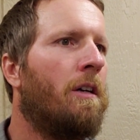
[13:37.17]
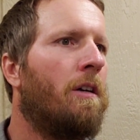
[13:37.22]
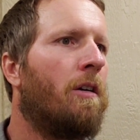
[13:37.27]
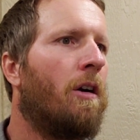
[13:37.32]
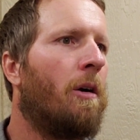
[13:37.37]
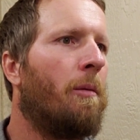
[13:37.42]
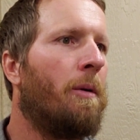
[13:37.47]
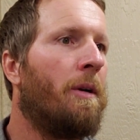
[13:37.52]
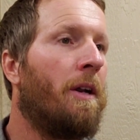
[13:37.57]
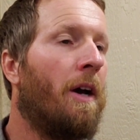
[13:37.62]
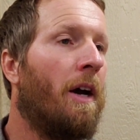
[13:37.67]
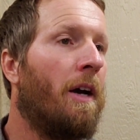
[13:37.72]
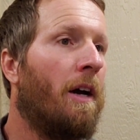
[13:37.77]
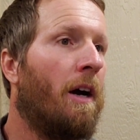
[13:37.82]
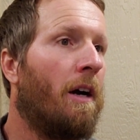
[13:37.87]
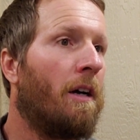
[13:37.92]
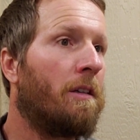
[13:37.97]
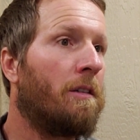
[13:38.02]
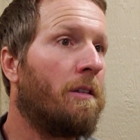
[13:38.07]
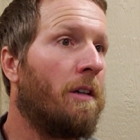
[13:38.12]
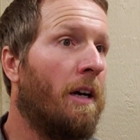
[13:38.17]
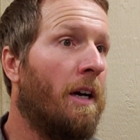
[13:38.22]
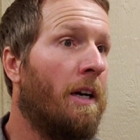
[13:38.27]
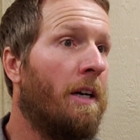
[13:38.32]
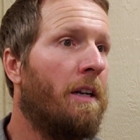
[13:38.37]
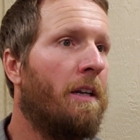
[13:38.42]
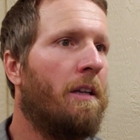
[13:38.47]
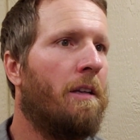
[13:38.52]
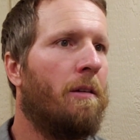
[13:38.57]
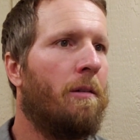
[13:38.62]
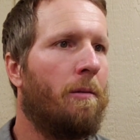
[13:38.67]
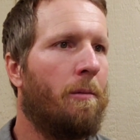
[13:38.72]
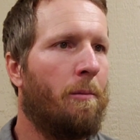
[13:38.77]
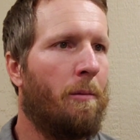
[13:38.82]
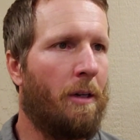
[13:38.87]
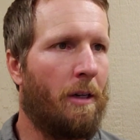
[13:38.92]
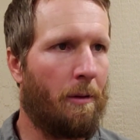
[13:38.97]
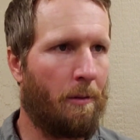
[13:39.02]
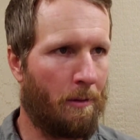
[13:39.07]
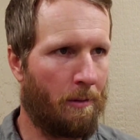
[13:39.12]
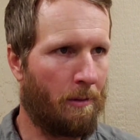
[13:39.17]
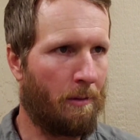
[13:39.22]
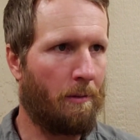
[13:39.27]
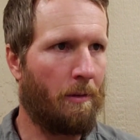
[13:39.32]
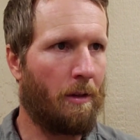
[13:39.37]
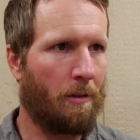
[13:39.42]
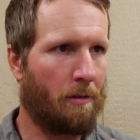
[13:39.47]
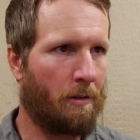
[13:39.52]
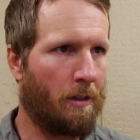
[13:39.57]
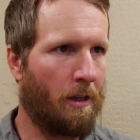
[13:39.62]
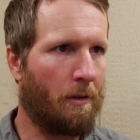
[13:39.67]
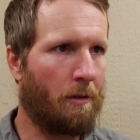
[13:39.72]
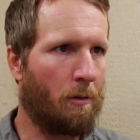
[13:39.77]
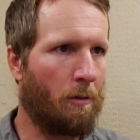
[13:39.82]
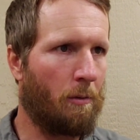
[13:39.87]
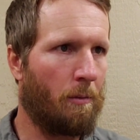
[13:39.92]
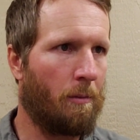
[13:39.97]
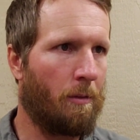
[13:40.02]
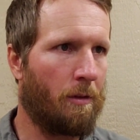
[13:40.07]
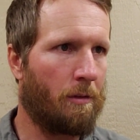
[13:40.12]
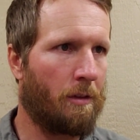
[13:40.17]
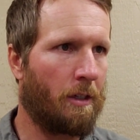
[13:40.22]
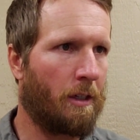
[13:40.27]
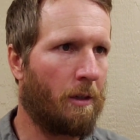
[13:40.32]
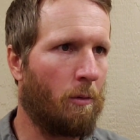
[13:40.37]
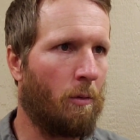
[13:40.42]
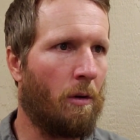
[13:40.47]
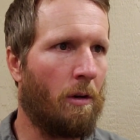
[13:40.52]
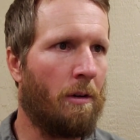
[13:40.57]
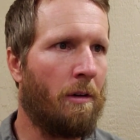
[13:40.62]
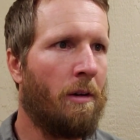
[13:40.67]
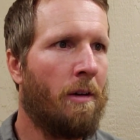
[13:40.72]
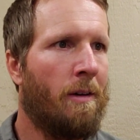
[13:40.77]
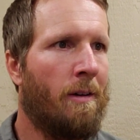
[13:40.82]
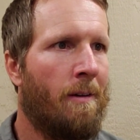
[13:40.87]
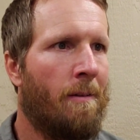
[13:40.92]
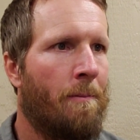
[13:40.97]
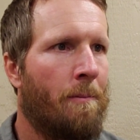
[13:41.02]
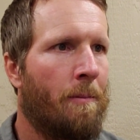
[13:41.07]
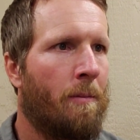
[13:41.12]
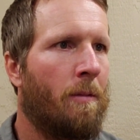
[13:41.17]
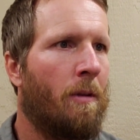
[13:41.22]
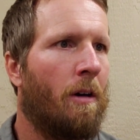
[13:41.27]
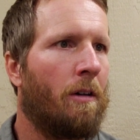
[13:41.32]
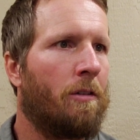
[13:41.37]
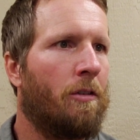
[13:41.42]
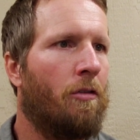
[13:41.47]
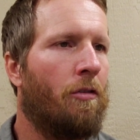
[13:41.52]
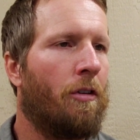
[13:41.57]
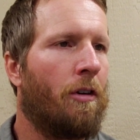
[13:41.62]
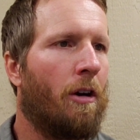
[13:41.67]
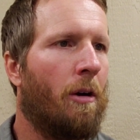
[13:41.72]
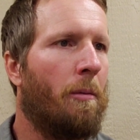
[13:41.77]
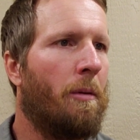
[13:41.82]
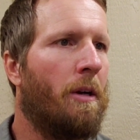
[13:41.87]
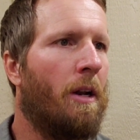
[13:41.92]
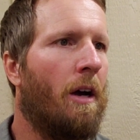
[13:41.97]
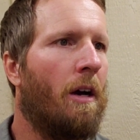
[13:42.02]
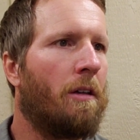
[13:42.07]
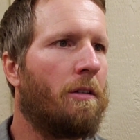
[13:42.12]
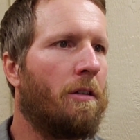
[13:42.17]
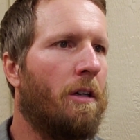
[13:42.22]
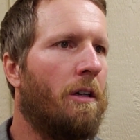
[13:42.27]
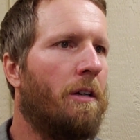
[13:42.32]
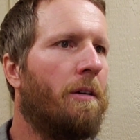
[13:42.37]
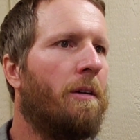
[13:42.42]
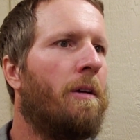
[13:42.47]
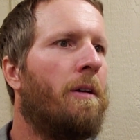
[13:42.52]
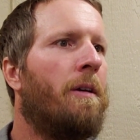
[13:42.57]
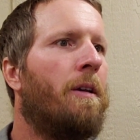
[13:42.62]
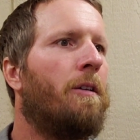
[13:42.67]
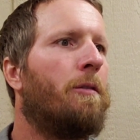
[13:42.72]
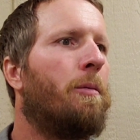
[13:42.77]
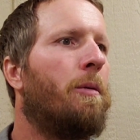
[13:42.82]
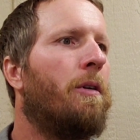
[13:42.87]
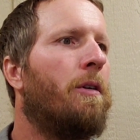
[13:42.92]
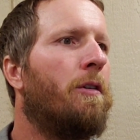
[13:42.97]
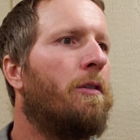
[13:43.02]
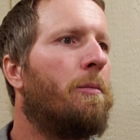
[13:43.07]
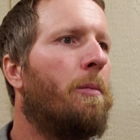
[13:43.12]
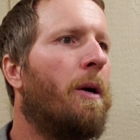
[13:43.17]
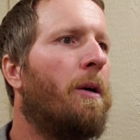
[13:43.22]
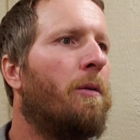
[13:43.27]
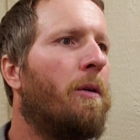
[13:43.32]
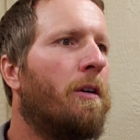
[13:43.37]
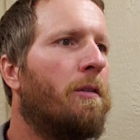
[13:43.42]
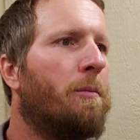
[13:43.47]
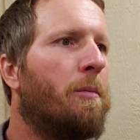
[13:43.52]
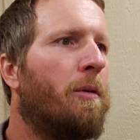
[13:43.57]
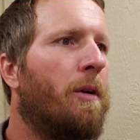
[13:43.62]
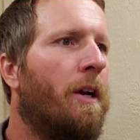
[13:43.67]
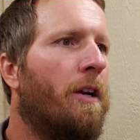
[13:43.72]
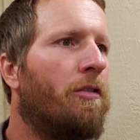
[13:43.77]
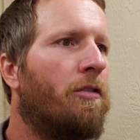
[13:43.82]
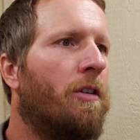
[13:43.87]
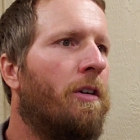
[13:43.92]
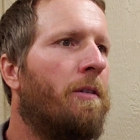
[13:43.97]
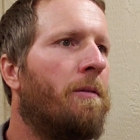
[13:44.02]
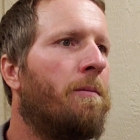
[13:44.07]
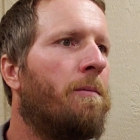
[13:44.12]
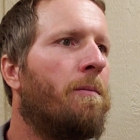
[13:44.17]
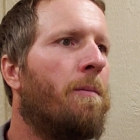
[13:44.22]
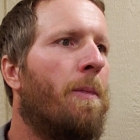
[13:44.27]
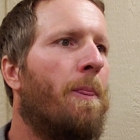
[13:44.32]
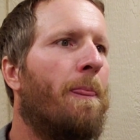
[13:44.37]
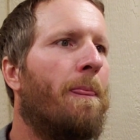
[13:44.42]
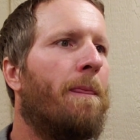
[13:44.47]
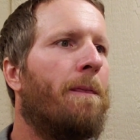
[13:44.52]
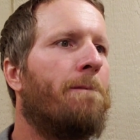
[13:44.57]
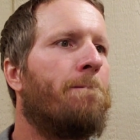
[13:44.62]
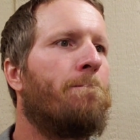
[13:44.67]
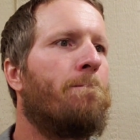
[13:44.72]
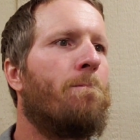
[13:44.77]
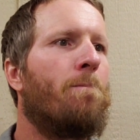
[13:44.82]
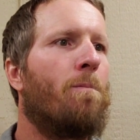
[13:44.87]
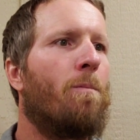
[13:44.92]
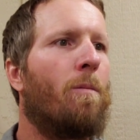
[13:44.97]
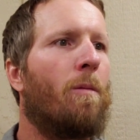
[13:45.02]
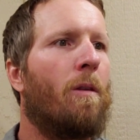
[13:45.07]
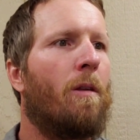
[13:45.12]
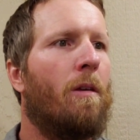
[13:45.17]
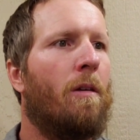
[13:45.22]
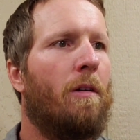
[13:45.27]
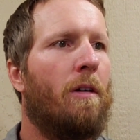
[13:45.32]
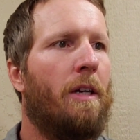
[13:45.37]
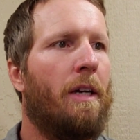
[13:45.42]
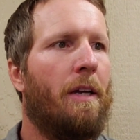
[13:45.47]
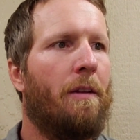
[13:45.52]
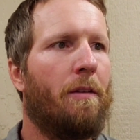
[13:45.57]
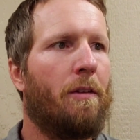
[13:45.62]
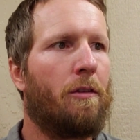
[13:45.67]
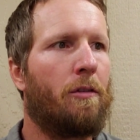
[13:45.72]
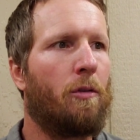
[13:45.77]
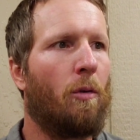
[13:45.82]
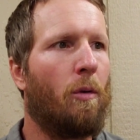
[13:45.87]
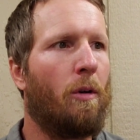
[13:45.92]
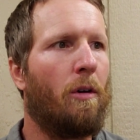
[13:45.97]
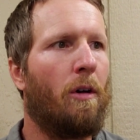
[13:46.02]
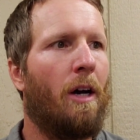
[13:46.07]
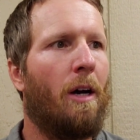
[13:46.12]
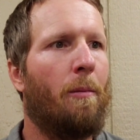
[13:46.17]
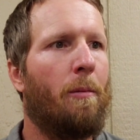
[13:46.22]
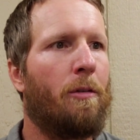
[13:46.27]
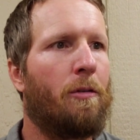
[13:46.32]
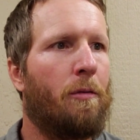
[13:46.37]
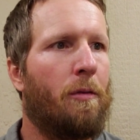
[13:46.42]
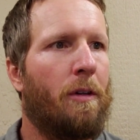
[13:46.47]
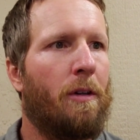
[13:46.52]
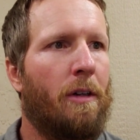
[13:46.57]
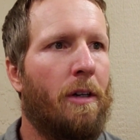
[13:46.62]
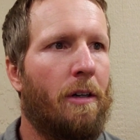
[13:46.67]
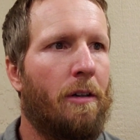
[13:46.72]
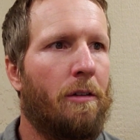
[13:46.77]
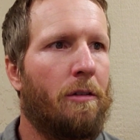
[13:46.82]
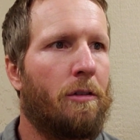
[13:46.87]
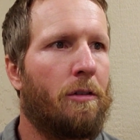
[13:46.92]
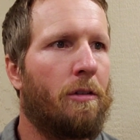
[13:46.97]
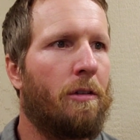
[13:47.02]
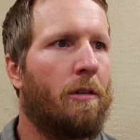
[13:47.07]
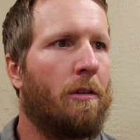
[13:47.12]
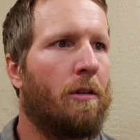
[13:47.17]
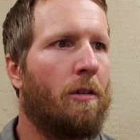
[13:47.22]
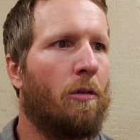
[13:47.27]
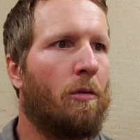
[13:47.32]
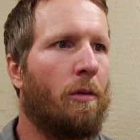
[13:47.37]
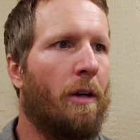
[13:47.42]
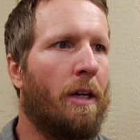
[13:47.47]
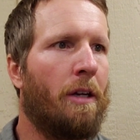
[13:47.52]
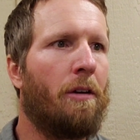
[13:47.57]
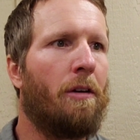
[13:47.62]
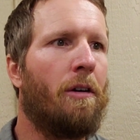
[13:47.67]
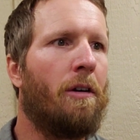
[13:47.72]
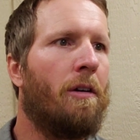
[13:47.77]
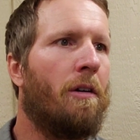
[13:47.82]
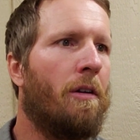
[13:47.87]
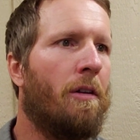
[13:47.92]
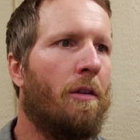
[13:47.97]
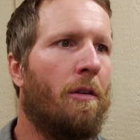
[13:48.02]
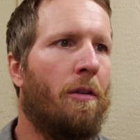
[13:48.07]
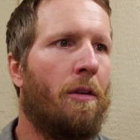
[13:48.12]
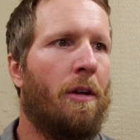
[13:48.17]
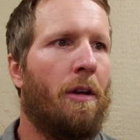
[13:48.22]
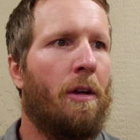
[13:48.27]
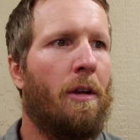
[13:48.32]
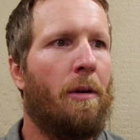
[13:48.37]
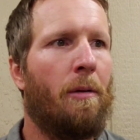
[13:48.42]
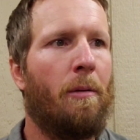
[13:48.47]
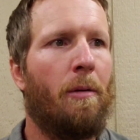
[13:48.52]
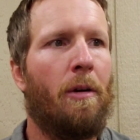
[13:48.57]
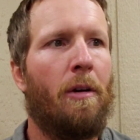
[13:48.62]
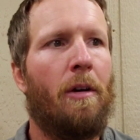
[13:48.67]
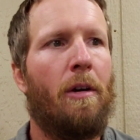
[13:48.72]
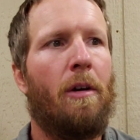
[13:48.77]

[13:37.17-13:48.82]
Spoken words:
Carbon dioxide, meaning that's the second one, oxygen or carbon dioxide, is produced by respiration, and the soil atmosphere has greater than